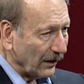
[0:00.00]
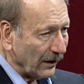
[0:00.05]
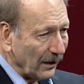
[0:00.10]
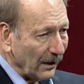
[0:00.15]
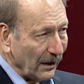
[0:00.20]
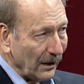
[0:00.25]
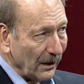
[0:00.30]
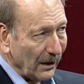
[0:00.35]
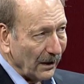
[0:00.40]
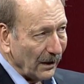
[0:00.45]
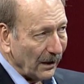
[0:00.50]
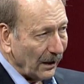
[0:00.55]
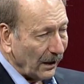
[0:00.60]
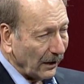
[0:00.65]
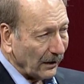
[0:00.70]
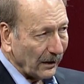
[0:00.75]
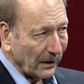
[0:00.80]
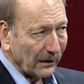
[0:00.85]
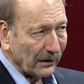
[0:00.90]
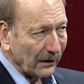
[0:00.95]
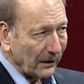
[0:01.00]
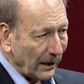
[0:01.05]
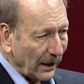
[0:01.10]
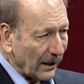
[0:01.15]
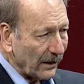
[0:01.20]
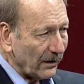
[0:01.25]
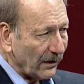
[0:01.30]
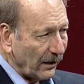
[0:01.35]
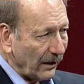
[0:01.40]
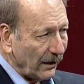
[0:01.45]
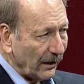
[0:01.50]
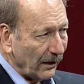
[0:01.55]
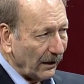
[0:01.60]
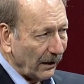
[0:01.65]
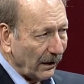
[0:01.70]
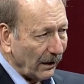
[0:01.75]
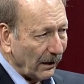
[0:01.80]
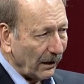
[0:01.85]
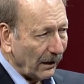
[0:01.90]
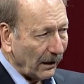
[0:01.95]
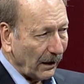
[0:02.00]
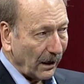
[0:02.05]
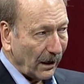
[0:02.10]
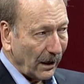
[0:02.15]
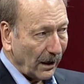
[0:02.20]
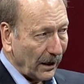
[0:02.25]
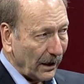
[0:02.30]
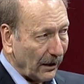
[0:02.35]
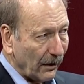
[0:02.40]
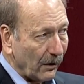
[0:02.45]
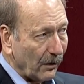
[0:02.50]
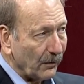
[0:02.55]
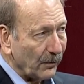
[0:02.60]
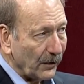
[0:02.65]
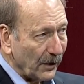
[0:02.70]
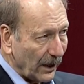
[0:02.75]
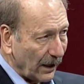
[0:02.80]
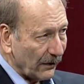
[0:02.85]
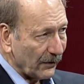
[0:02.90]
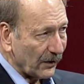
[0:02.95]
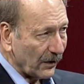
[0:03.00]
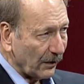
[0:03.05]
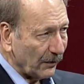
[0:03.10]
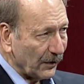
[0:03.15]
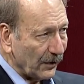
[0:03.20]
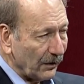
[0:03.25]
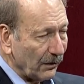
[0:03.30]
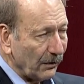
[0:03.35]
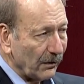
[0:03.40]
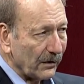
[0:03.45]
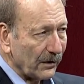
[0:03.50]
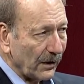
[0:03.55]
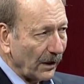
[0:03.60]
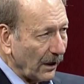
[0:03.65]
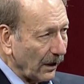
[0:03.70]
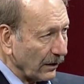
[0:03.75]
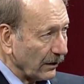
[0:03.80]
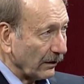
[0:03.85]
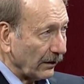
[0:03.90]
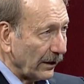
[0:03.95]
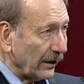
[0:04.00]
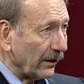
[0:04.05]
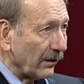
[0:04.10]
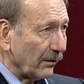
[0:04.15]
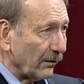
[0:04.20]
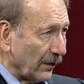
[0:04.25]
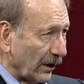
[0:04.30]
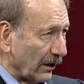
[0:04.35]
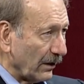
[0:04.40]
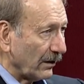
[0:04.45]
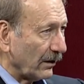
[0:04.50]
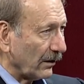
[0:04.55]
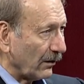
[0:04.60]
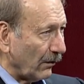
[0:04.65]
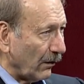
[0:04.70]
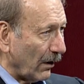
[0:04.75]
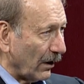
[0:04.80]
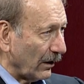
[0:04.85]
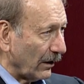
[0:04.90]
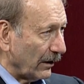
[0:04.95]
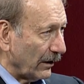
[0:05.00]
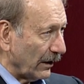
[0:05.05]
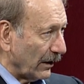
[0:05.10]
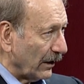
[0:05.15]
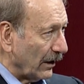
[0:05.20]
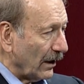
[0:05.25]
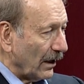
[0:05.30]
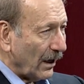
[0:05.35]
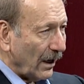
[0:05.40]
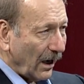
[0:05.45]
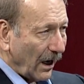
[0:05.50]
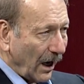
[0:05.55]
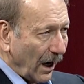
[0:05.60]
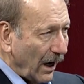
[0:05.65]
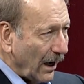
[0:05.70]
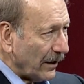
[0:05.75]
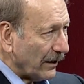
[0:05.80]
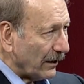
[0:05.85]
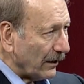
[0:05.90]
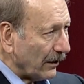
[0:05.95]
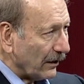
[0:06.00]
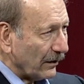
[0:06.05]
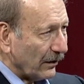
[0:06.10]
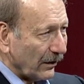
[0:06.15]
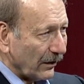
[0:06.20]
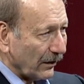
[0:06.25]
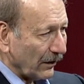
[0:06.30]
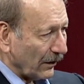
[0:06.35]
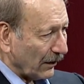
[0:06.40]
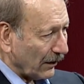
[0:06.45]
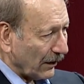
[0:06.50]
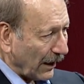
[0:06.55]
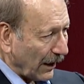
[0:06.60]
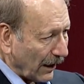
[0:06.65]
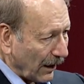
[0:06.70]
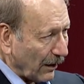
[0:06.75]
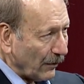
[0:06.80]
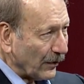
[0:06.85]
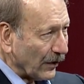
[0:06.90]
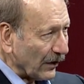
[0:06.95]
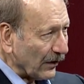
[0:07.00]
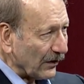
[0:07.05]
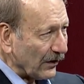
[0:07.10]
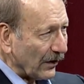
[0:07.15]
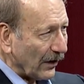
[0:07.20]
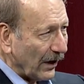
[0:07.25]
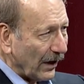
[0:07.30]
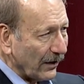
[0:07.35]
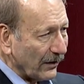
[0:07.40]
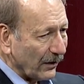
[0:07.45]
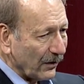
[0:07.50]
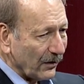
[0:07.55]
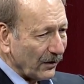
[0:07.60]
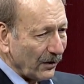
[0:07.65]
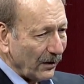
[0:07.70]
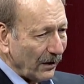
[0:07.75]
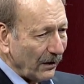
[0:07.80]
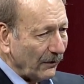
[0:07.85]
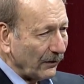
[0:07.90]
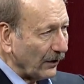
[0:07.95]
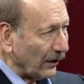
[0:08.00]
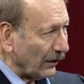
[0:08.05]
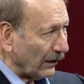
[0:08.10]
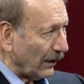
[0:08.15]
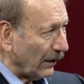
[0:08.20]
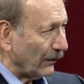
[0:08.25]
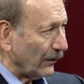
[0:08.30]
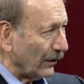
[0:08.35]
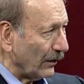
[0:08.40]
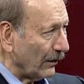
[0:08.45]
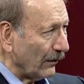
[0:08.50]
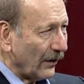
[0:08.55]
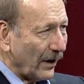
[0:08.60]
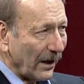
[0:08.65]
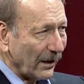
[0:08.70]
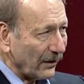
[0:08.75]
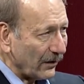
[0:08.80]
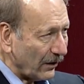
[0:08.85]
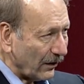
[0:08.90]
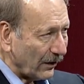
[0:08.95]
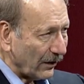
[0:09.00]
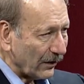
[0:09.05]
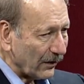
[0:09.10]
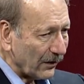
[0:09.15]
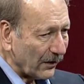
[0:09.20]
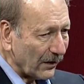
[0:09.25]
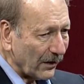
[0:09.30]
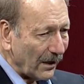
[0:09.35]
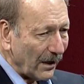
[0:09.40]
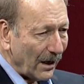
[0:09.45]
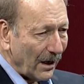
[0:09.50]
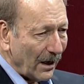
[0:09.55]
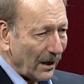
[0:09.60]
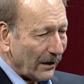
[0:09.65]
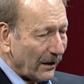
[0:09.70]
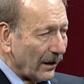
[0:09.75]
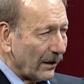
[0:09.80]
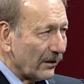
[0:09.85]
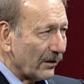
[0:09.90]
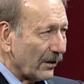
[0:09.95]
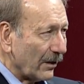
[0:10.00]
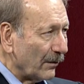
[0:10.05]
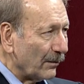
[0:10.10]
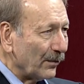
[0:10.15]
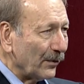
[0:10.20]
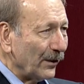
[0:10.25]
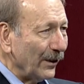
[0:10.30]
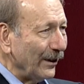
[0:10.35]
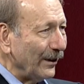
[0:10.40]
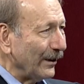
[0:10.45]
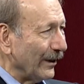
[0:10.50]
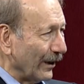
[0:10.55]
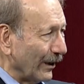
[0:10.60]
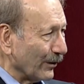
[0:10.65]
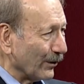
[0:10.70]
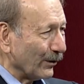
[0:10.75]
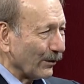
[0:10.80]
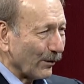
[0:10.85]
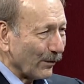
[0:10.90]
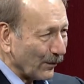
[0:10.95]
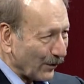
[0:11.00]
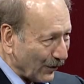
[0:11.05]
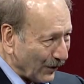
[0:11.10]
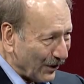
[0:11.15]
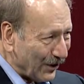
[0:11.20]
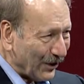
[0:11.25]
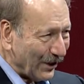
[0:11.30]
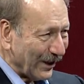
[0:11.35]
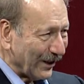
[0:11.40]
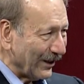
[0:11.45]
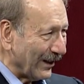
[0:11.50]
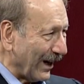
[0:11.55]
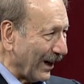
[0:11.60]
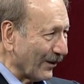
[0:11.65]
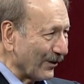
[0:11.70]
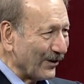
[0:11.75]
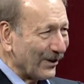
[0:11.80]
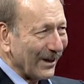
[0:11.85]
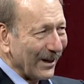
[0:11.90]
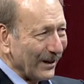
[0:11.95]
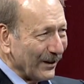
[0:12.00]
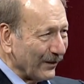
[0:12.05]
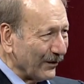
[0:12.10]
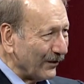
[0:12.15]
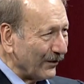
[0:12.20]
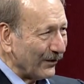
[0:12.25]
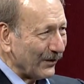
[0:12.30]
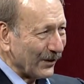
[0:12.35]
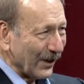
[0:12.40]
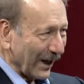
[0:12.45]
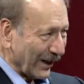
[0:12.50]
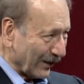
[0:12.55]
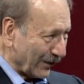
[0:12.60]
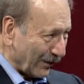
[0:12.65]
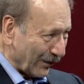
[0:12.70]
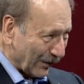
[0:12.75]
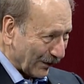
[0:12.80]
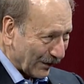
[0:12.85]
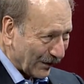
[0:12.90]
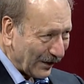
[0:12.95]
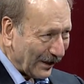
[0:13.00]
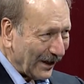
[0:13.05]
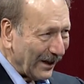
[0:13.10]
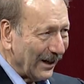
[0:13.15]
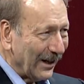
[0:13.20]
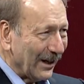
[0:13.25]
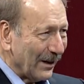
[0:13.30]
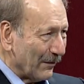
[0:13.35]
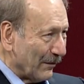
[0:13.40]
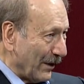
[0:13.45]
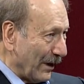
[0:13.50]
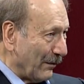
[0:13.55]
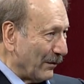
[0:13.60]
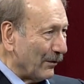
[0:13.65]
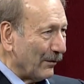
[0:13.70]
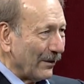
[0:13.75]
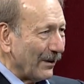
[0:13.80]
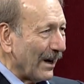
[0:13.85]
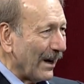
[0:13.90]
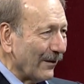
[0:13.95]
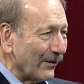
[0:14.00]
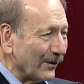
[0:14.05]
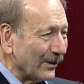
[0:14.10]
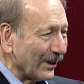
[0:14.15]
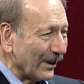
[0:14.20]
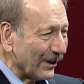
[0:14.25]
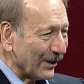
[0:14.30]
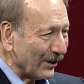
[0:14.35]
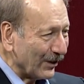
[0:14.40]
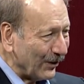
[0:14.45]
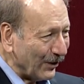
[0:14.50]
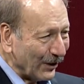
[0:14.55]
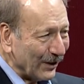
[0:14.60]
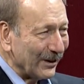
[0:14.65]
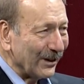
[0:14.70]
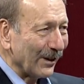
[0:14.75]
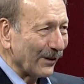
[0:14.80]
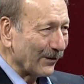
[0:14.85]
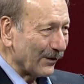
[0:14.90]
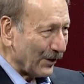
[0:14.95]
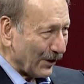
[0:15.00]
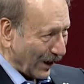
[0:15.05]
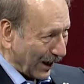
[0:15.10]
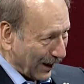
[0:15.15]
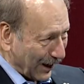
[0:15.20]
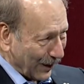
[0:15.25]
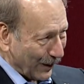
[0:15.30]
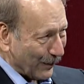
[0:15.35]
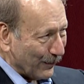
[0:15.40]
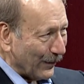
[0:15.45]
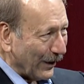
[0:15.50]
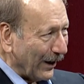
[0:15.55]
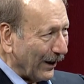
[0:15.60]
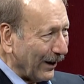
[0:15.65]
Mm-hmm. And then lastly, I hope we have someone who's utterly committed to quality. I think the campus has achieved a level of excellence that is completely underappreciated outside of Santa Cruz. Mm-hmm. Maybe we haven't done a good enough job